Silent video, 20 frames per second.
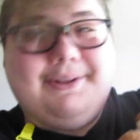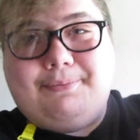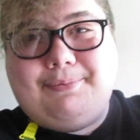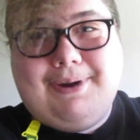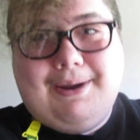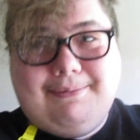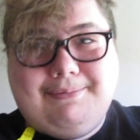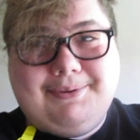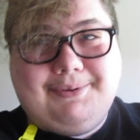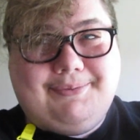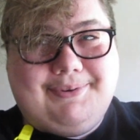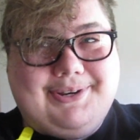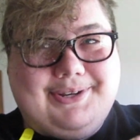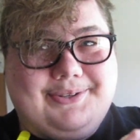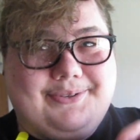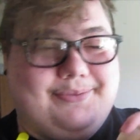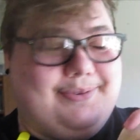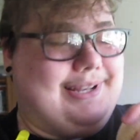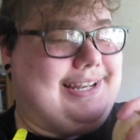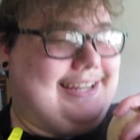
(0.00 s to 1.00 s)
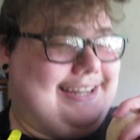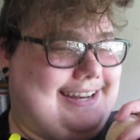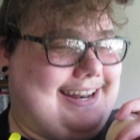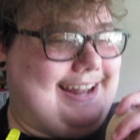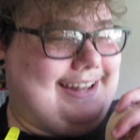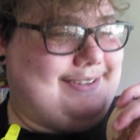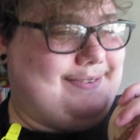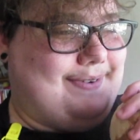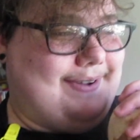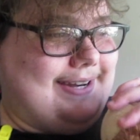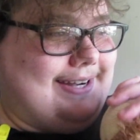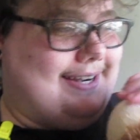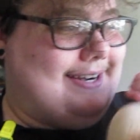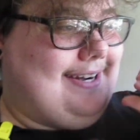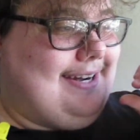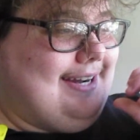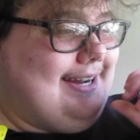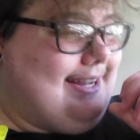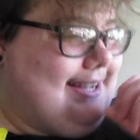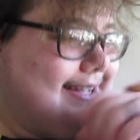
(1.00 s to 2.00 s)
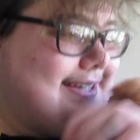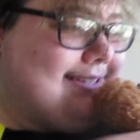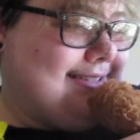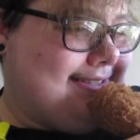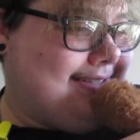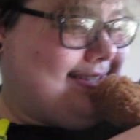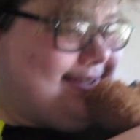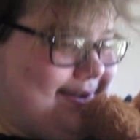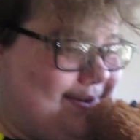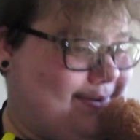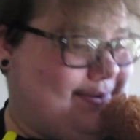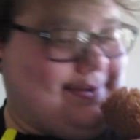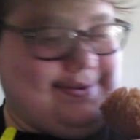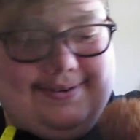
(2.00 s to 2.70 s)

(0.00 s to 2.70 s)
they'll probably retweet it on Twitter. So,